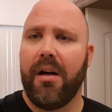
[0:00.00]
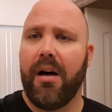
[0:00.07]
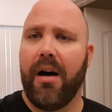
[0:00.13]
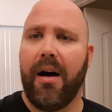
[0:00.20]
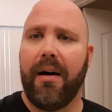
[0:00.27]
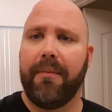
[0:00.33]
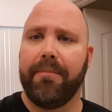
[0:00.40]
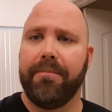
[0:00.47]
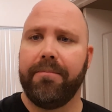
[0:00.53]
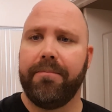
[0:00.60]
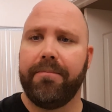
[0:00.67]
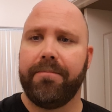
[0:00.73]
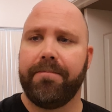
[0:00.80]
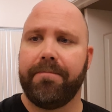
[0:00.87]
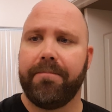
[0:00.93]
um,
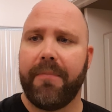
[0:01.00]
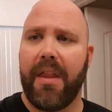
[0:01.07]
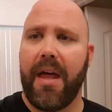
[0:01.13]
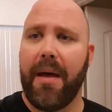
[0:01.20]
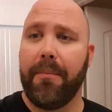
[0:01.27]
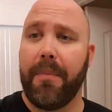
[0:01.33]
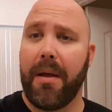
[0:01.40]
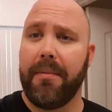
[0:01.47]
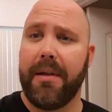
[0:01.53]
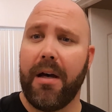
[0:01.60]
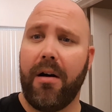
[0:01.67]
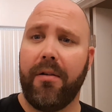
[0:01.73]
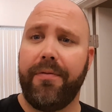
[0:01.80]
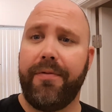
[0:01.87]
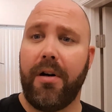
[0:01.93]
that maybe
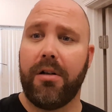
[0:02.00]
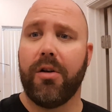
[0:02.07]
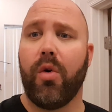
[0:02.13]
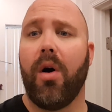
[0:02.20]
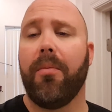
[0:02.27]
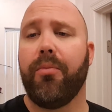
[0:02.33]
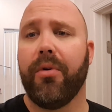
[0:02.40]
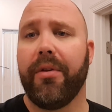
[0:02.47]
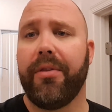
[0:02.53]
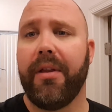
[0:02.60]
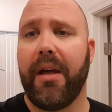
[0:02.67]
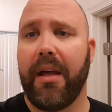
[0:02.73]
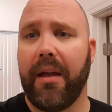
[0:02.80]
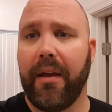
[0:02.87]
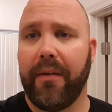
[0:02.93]
I'll follow up with
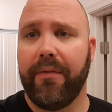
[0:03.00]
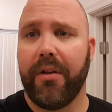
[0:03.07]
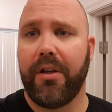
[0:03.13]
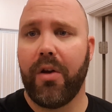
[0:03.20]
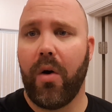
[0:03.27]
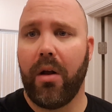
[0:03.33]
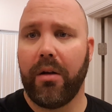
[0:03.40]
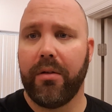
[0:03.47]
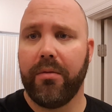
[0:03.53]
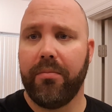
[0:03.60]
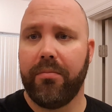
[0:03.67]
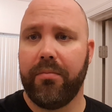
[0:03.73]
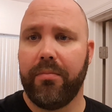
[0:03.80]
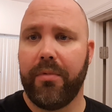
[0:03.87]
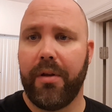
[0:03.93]
a video on
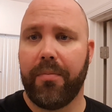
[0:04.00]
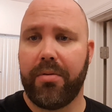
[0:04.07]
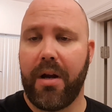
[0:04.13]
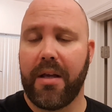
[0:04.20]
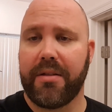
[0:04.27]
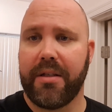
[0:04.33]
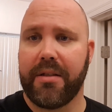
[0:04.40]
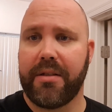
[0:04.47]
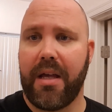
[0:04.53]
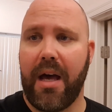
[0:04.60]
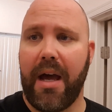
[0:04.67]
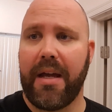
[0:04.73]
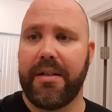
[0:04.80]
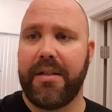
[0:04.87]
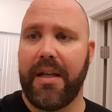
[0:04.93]
the process
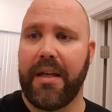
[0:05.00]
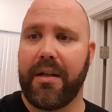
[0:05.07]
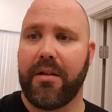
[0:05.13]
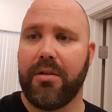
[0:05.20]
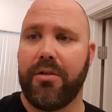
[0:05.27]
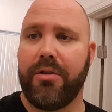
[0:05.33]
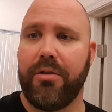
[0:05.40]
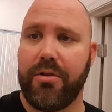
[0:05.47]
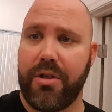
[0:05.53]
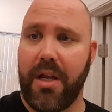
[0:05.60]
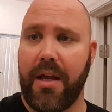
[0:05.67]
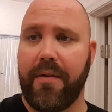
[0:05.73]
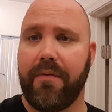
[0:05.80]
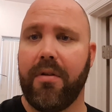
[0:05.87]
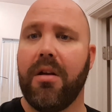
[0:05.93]
I take to
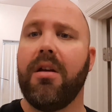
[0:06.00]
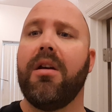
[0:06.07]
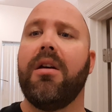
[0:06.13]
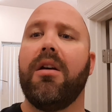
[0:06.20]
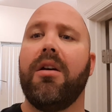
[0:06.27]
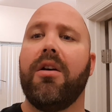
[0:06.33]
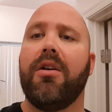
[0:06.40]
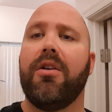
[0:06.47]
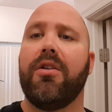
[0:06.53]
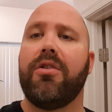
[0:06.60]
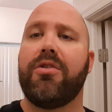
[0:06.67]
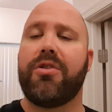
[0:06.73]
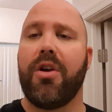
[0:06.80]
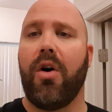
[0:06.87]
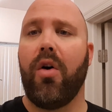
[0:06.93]
shave.
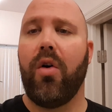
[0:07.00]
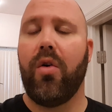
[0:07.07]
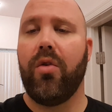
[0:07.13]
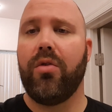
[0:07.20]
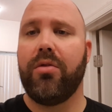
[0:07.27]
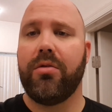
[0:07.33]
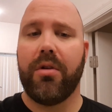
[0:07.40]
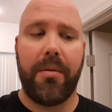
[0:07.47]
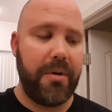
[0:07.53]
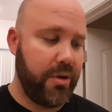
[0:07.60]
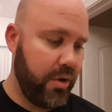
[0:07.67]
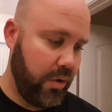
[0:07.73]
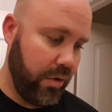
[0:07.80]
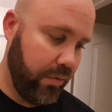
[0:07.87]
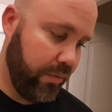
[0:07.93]
So let me
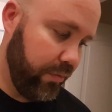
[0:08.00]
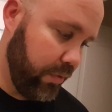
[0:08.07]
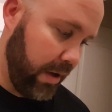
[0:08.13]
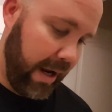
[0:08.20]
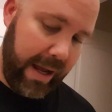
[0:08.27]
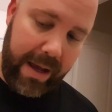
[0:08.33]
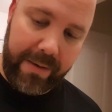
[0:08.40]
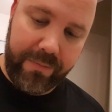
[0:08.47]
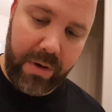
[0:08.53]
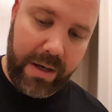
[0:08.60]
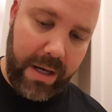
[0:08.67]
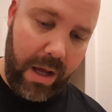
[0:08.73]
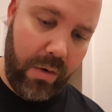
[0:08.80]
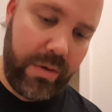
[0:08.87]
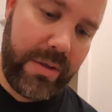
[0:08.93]
show you. What I have right
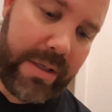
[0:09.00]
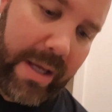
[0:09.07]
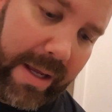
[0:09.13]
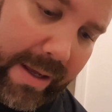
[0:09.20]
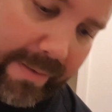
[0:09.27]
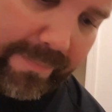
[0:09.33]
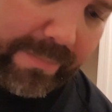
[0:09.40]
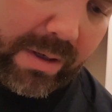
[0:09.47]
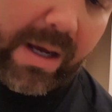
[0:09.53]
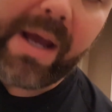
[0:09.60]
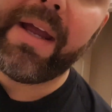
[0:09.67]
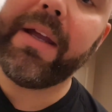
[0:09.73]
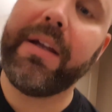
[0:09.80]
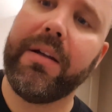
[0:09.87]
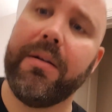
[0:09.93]
now is I have
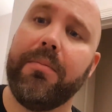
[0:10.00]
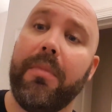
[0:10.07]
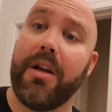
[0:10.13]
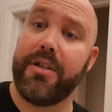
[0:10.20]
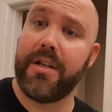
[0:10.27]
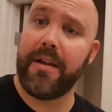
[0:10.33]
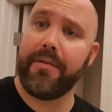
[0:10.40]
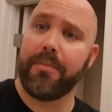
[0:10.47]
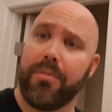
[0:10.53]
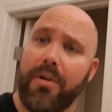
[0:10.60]
my shaving